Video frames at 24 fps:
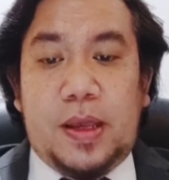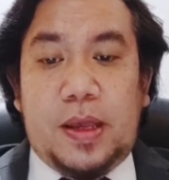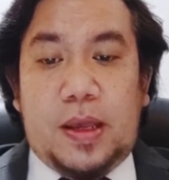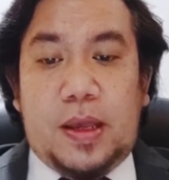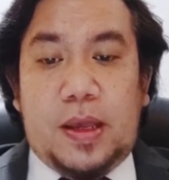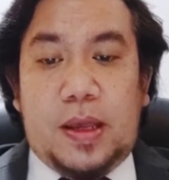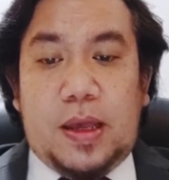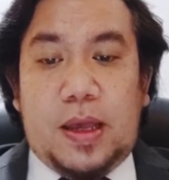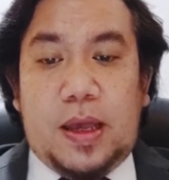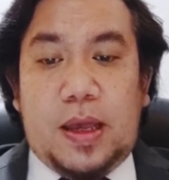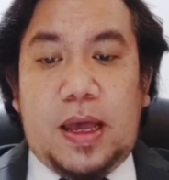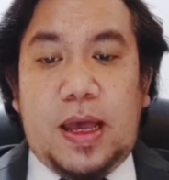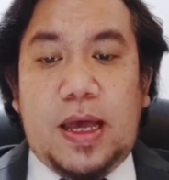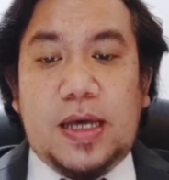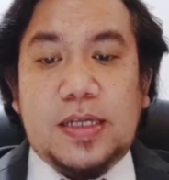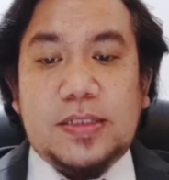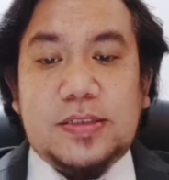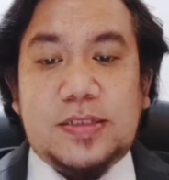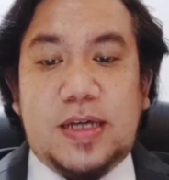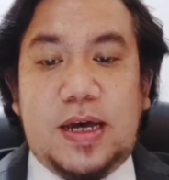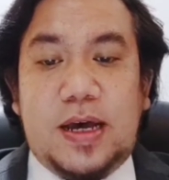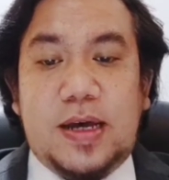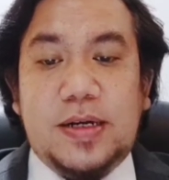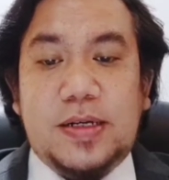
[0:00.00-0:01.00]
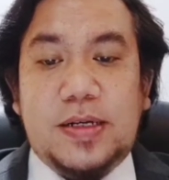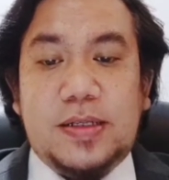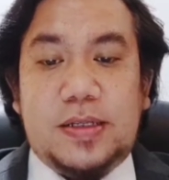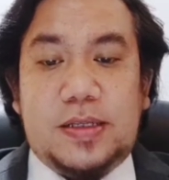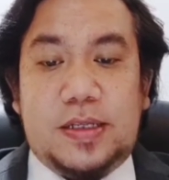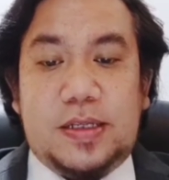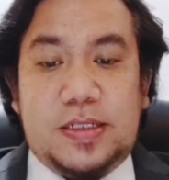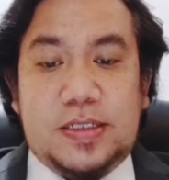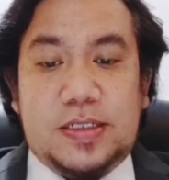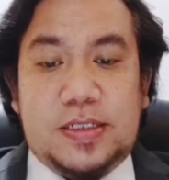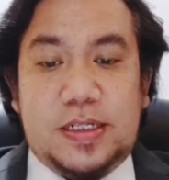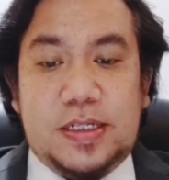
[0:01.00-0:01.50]

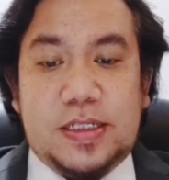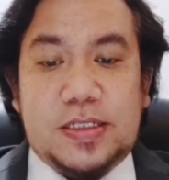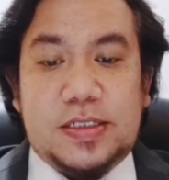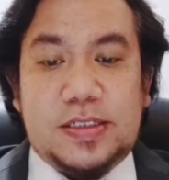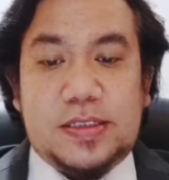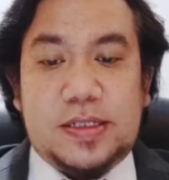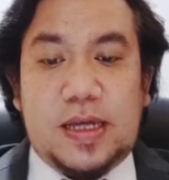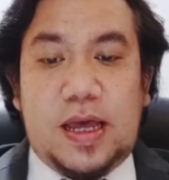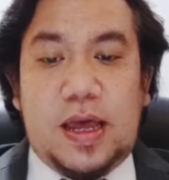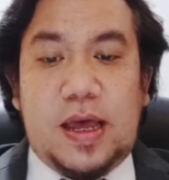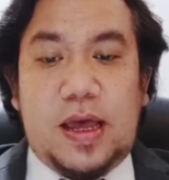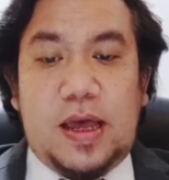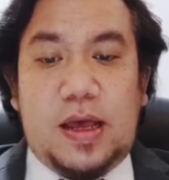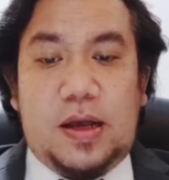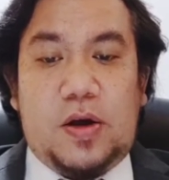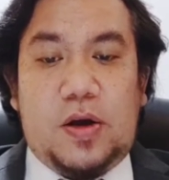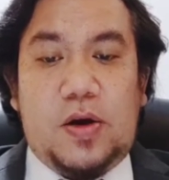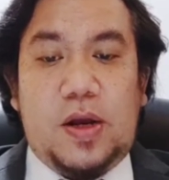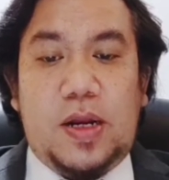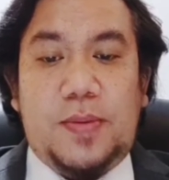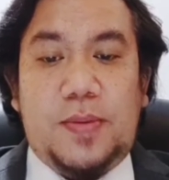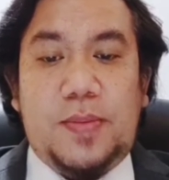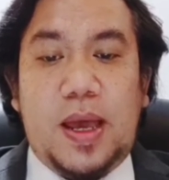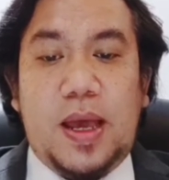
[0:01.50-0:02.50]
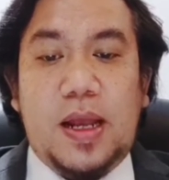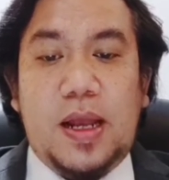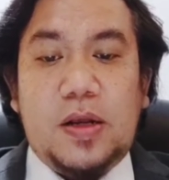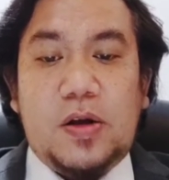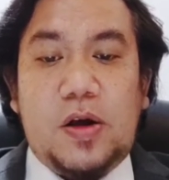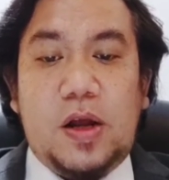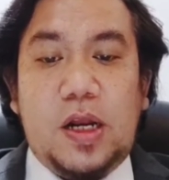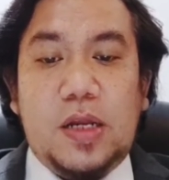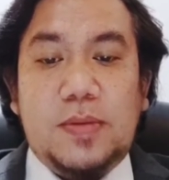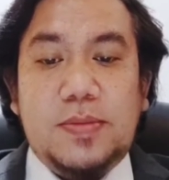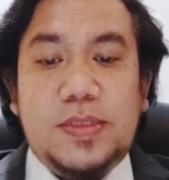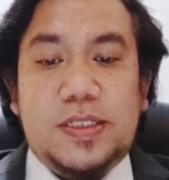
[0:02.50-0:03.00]
S136 column L
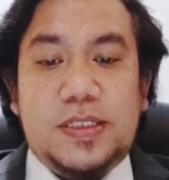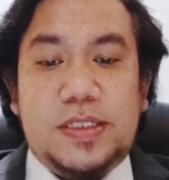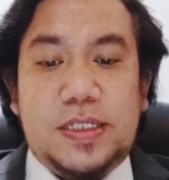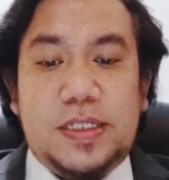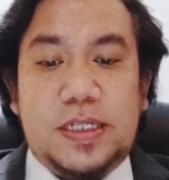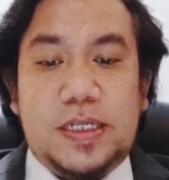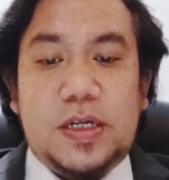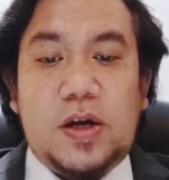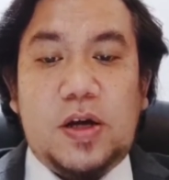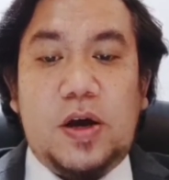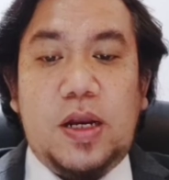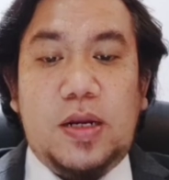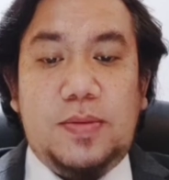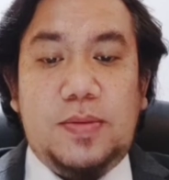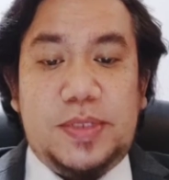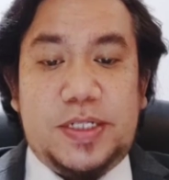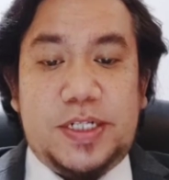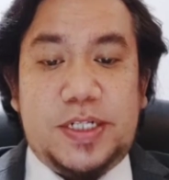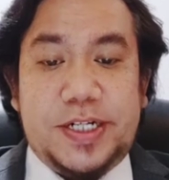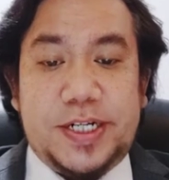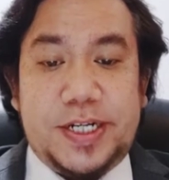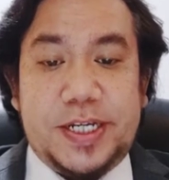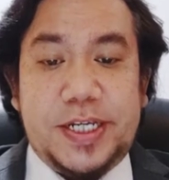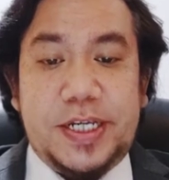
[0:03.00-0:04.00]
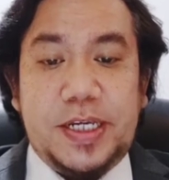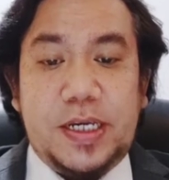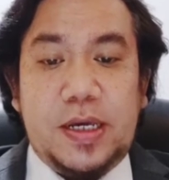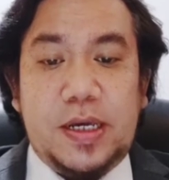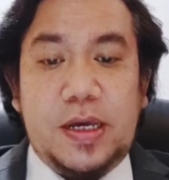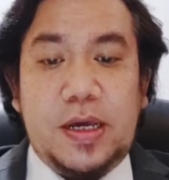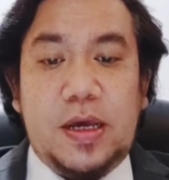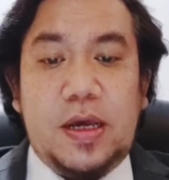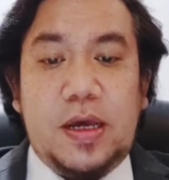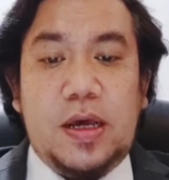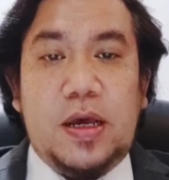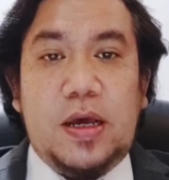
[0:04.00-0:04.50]
column C column 3,
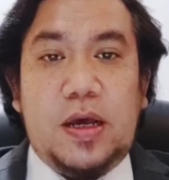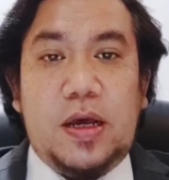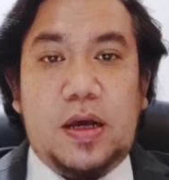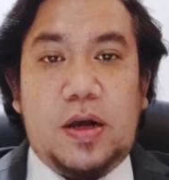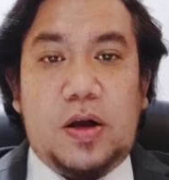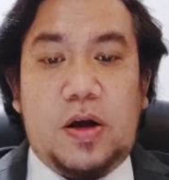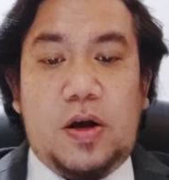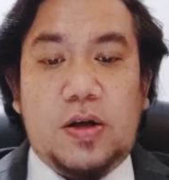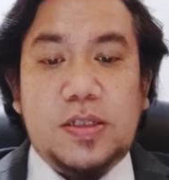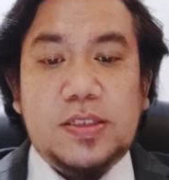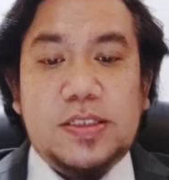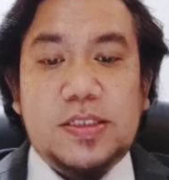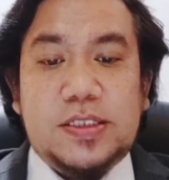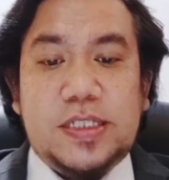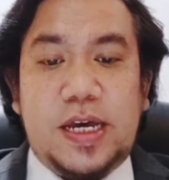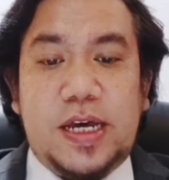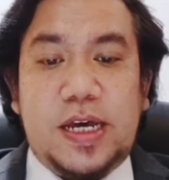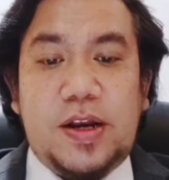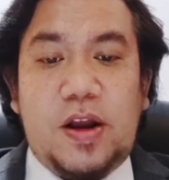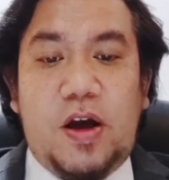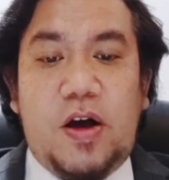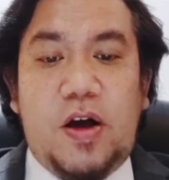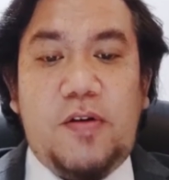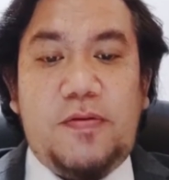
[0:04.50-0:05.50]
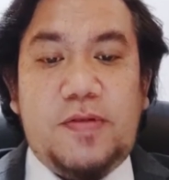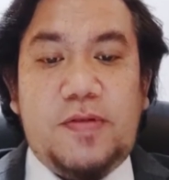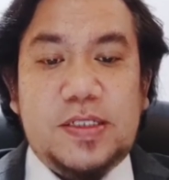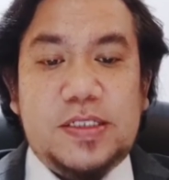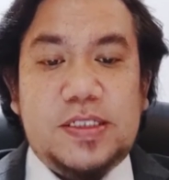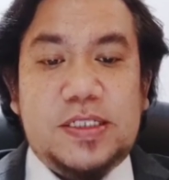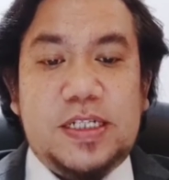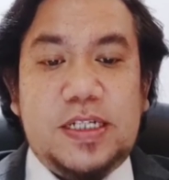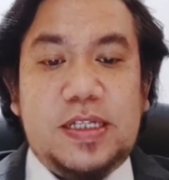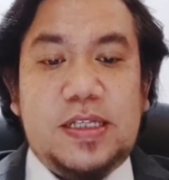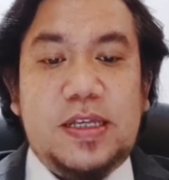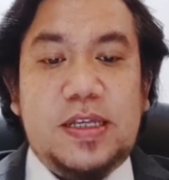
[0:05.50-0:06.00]
consent of
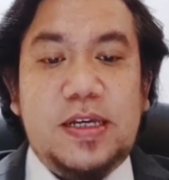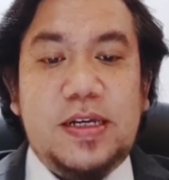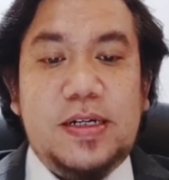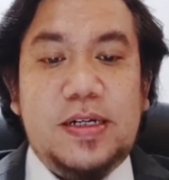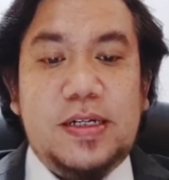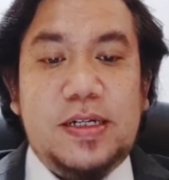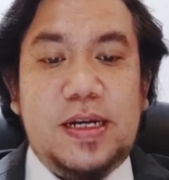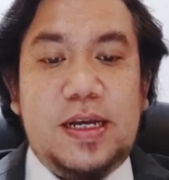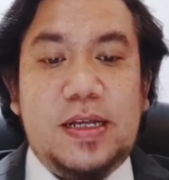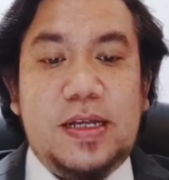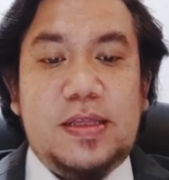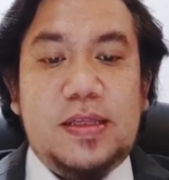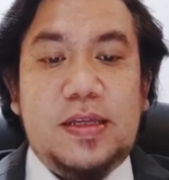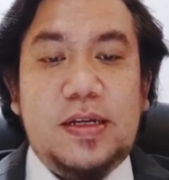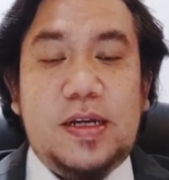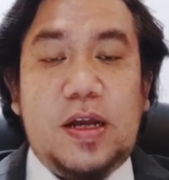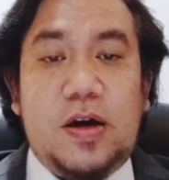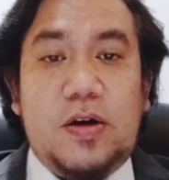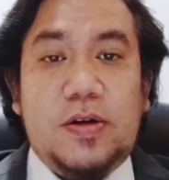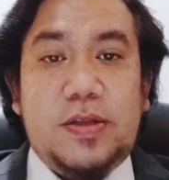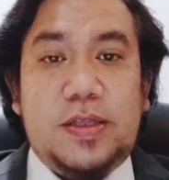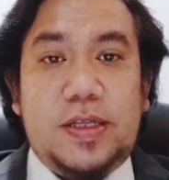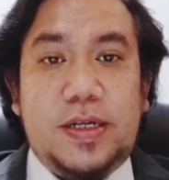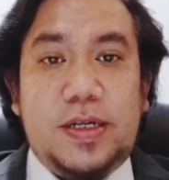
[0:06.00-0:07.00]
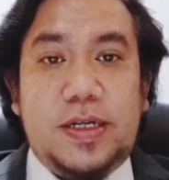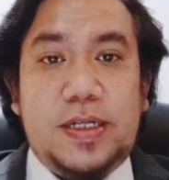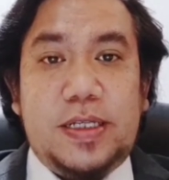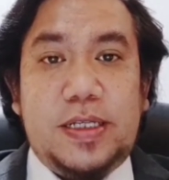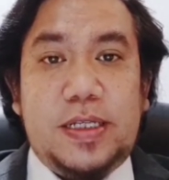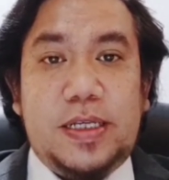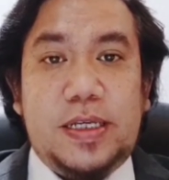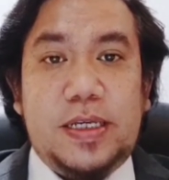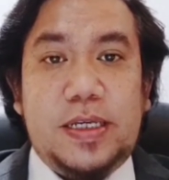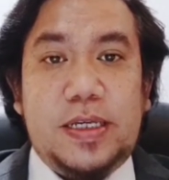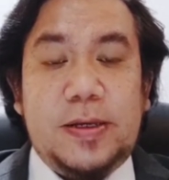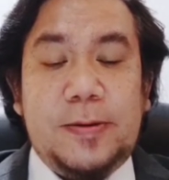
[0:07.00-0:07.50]
certain related authority,
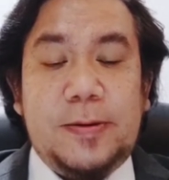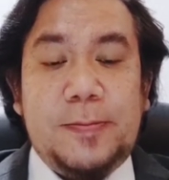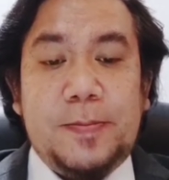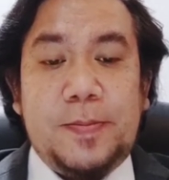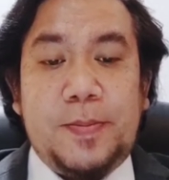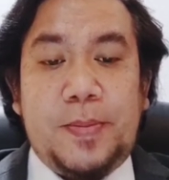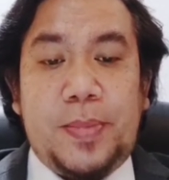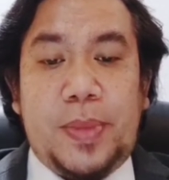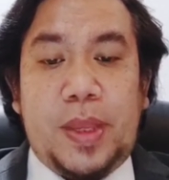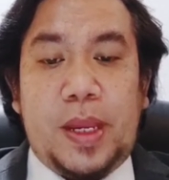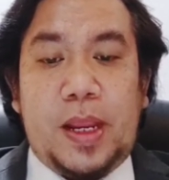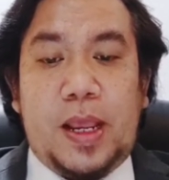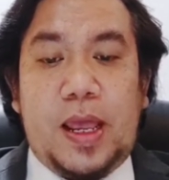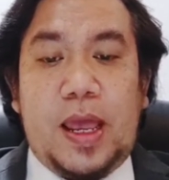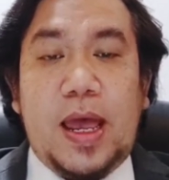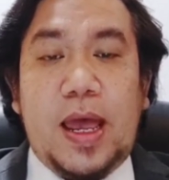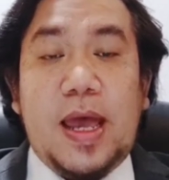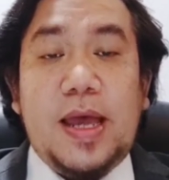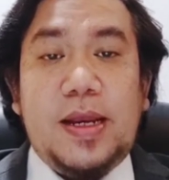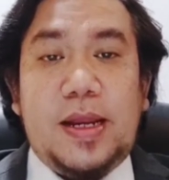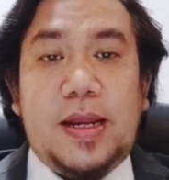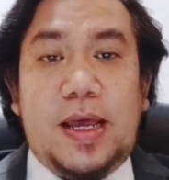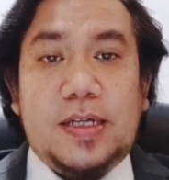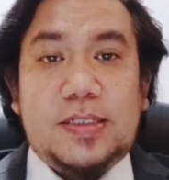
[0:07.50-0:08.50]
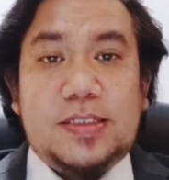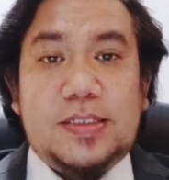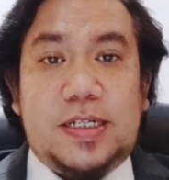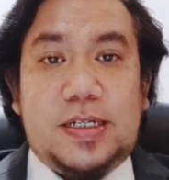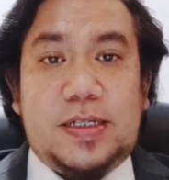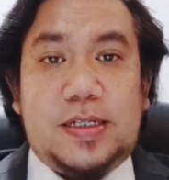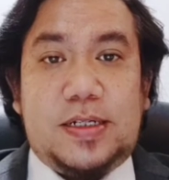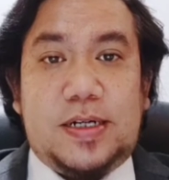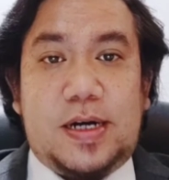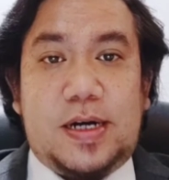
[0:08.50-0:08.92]
and etc.